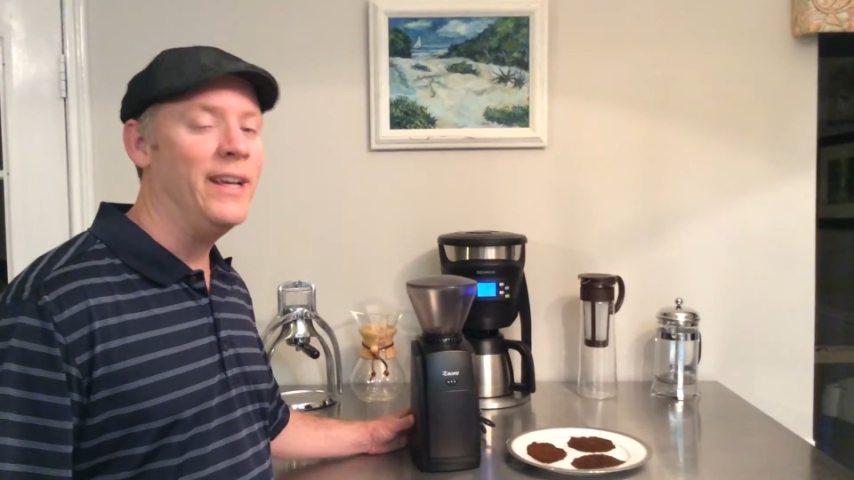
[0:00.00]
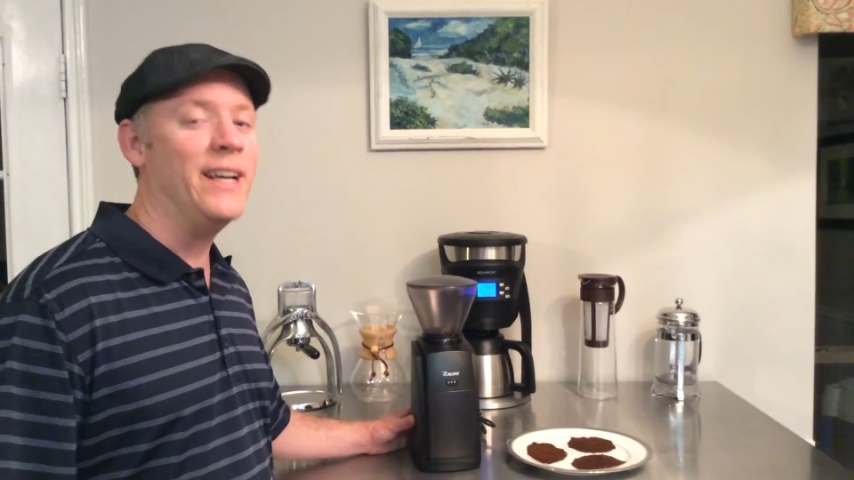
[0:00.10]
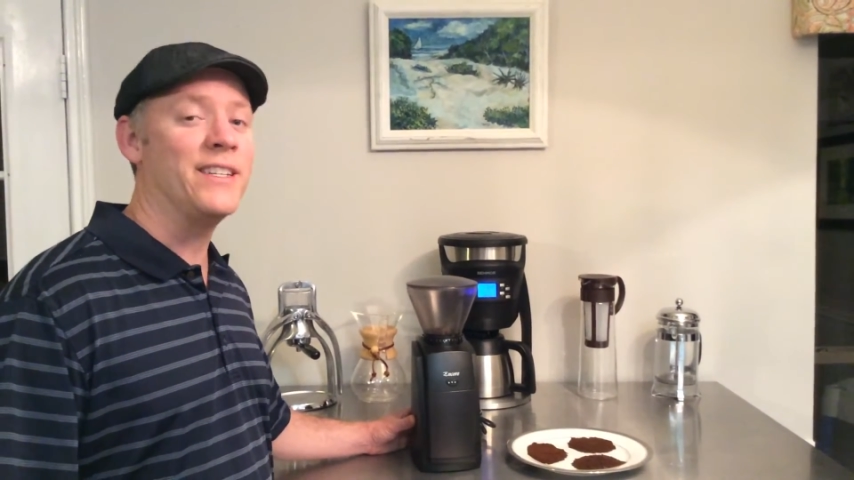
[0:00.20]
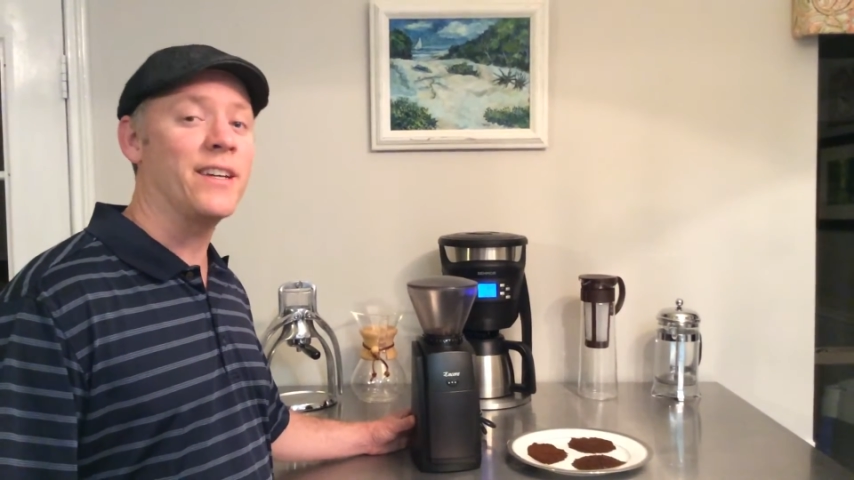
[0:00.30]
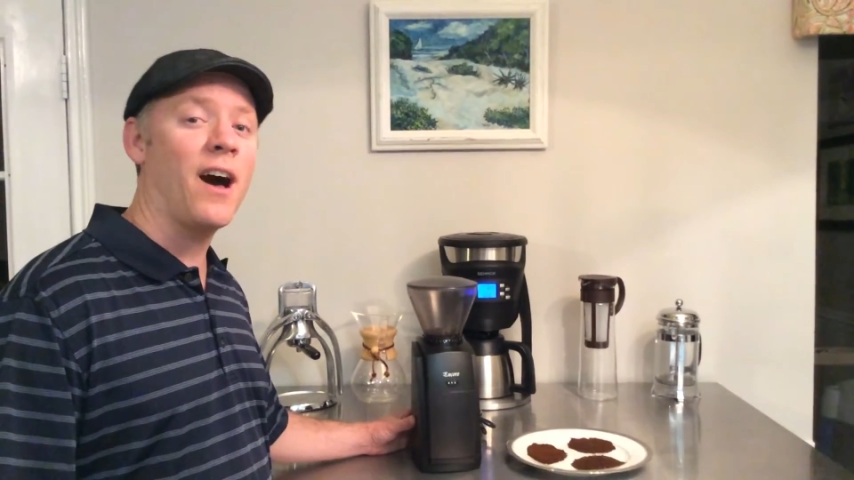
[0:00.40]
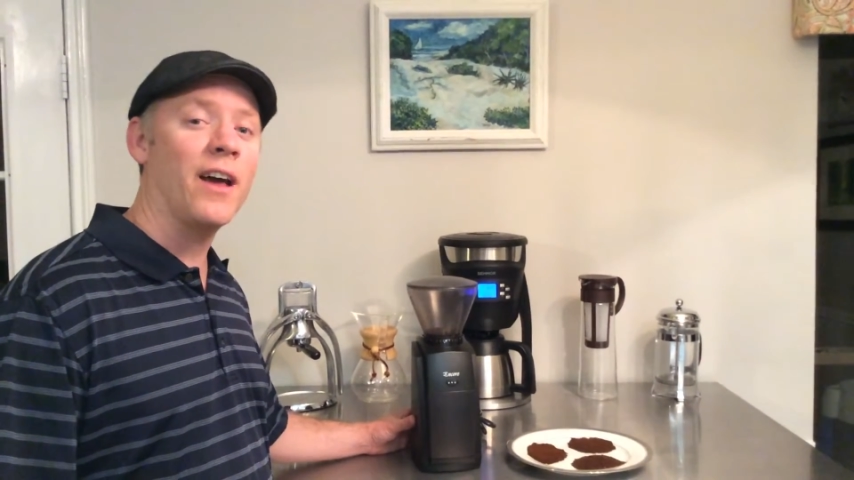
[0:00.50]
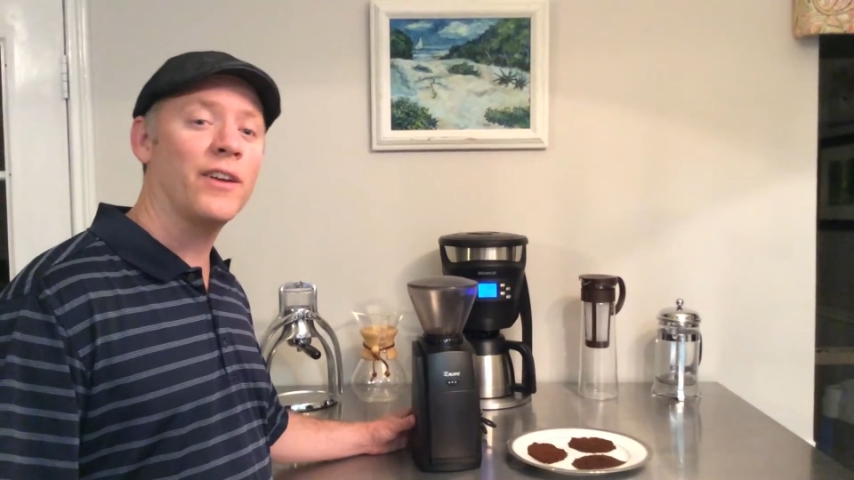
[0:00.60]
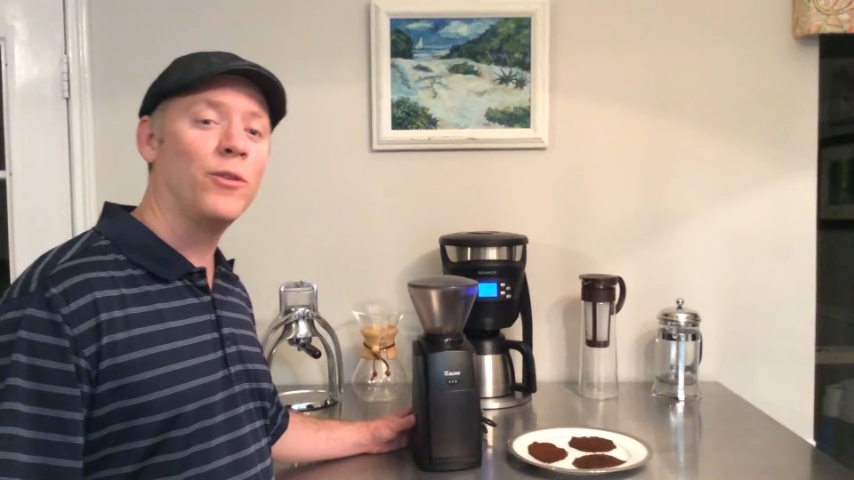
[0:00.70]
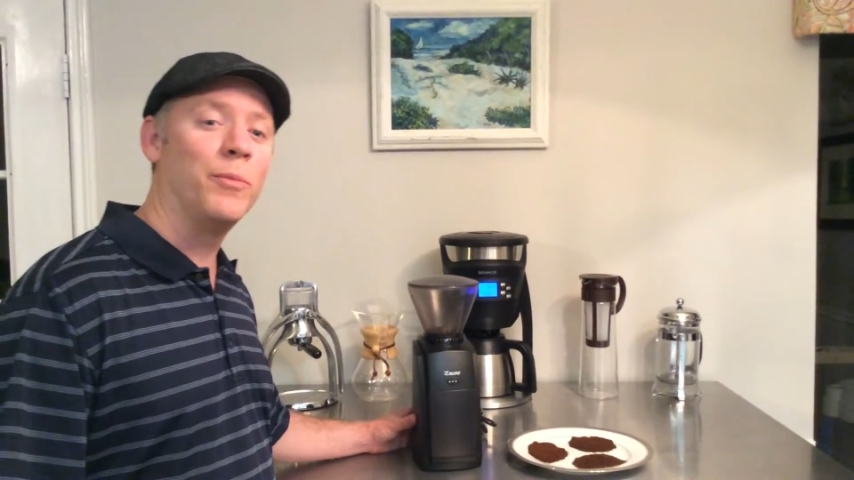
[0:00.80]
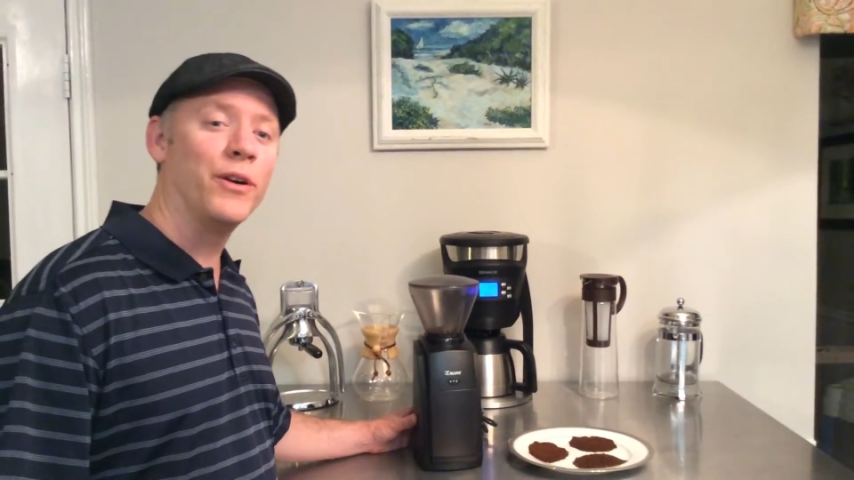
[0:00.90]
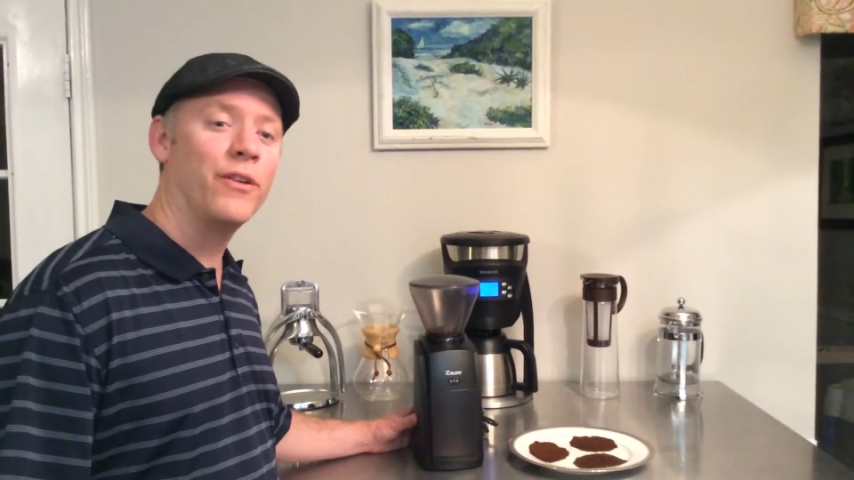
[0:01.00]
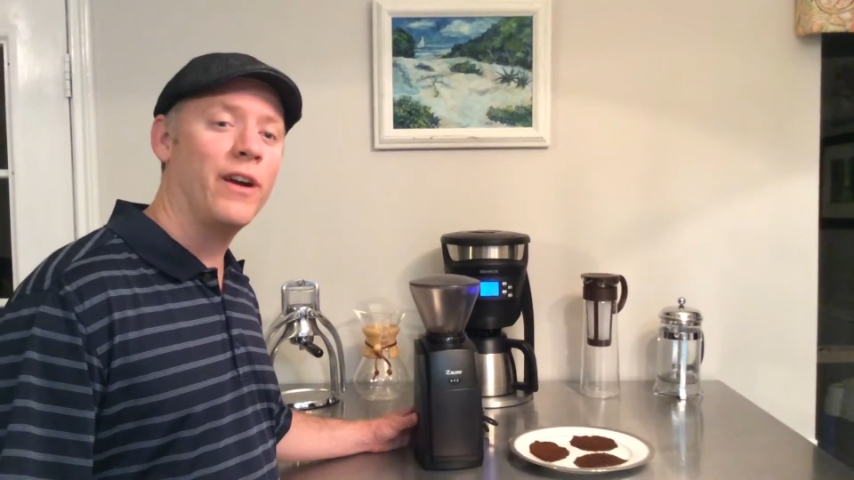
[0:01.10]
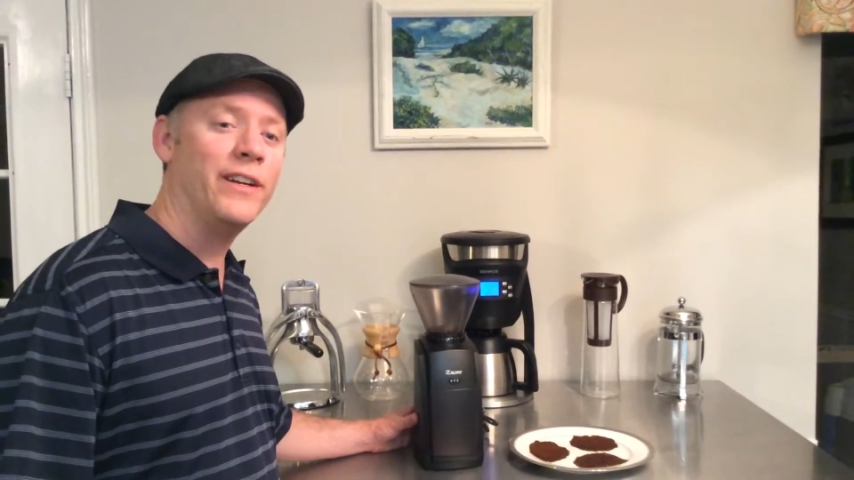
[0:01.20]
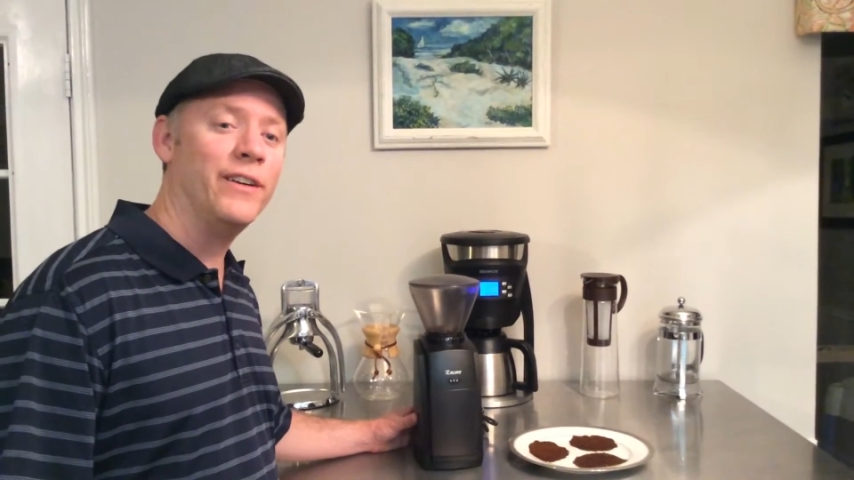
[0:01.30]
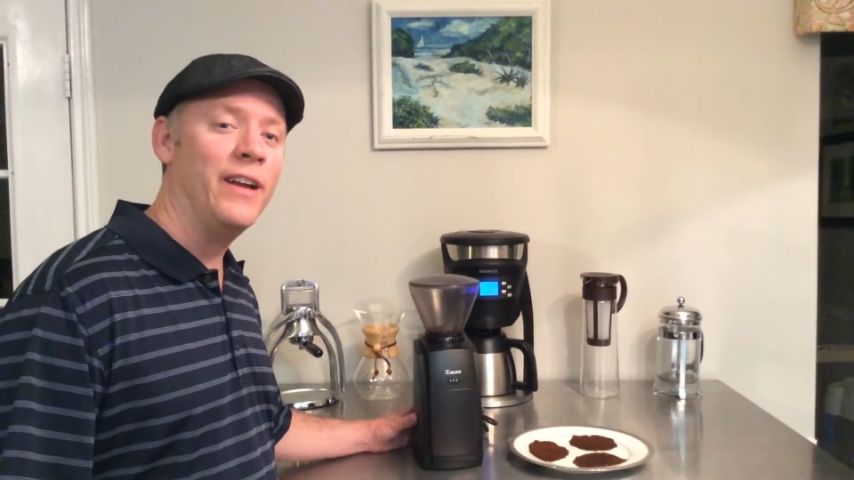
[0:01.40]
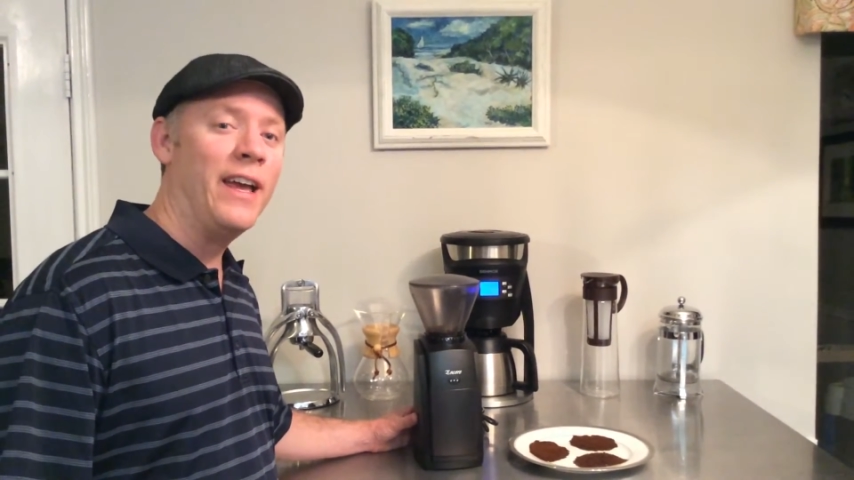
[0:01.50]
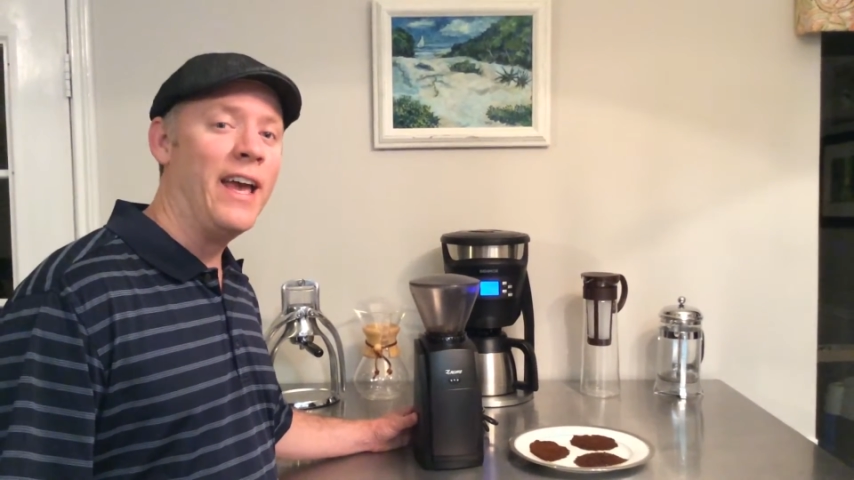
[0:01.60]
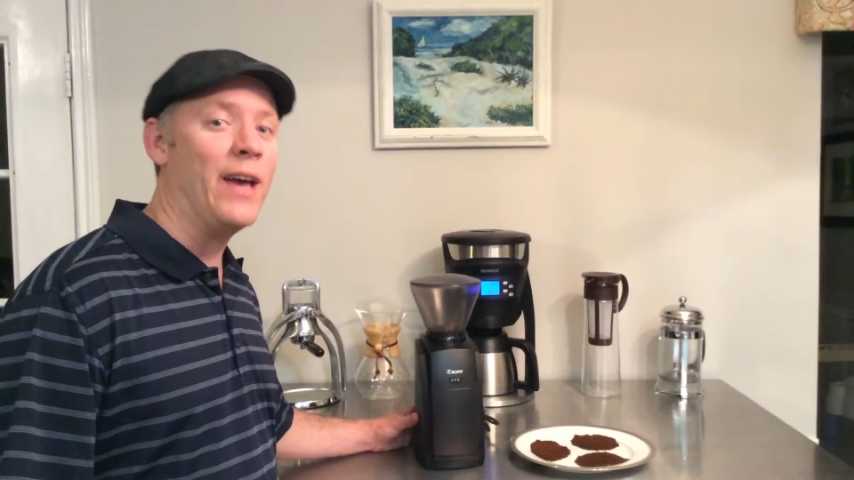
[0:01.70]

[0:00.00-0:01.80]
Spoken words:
It's a conical burr grinder,